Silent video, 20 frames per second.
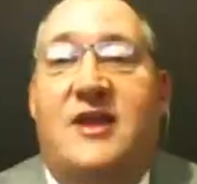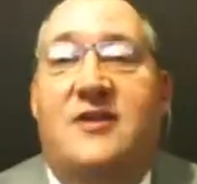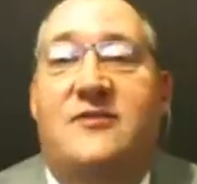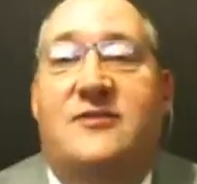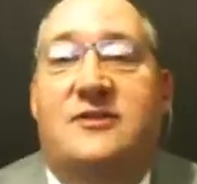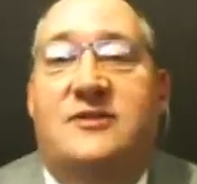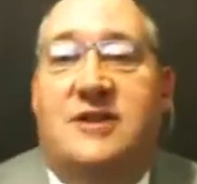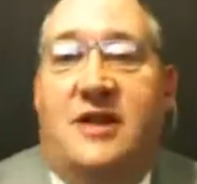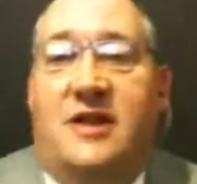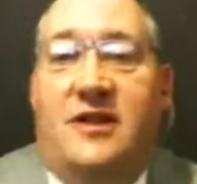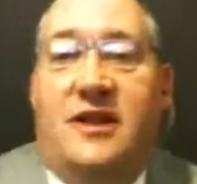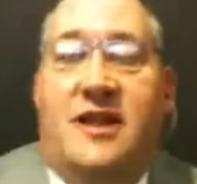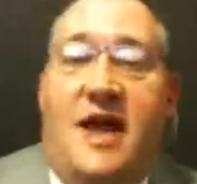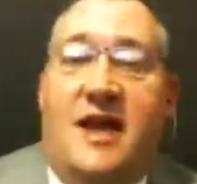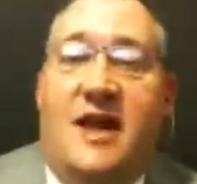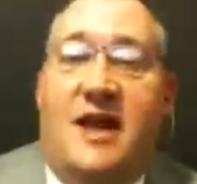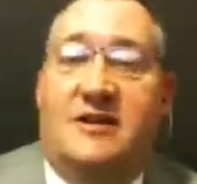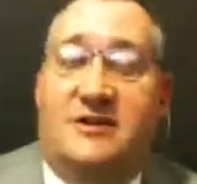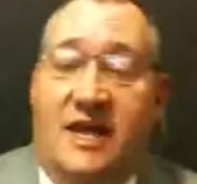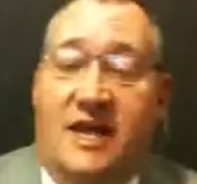you for sharing
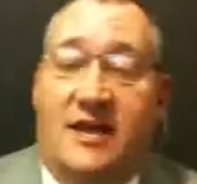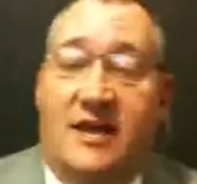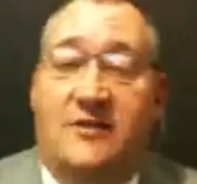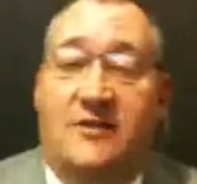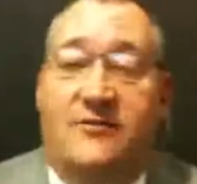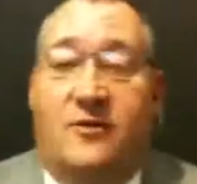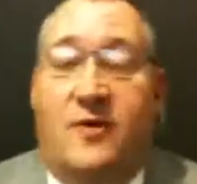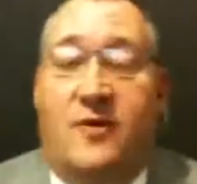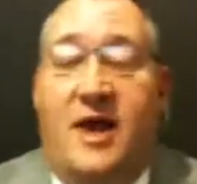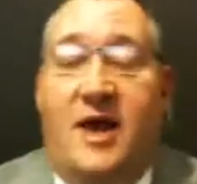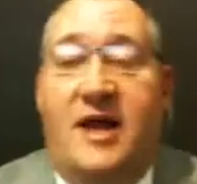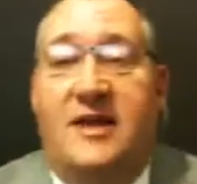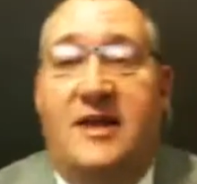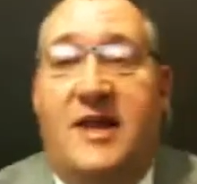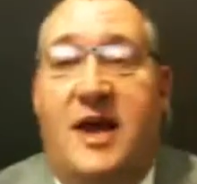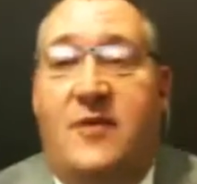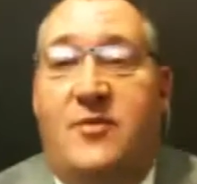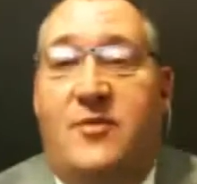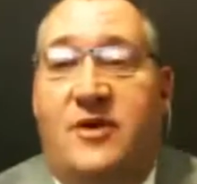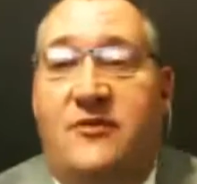that, and thank you for writing
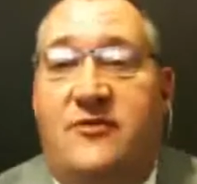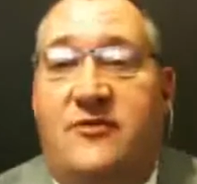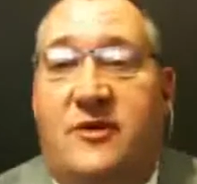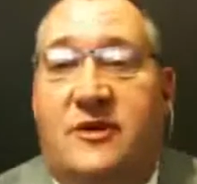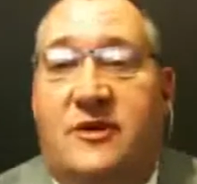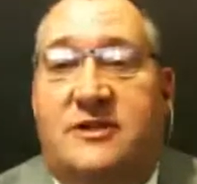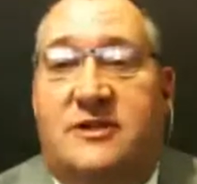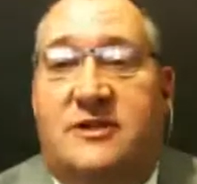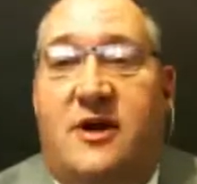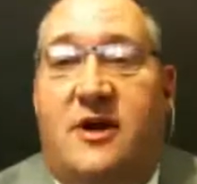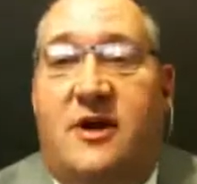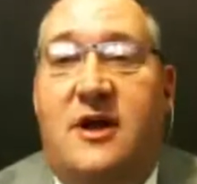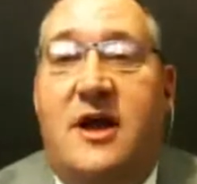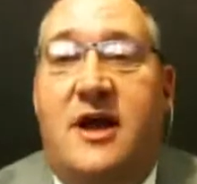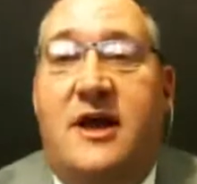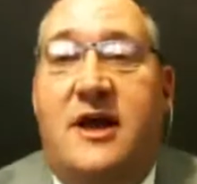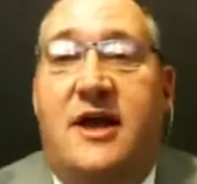that book for us all.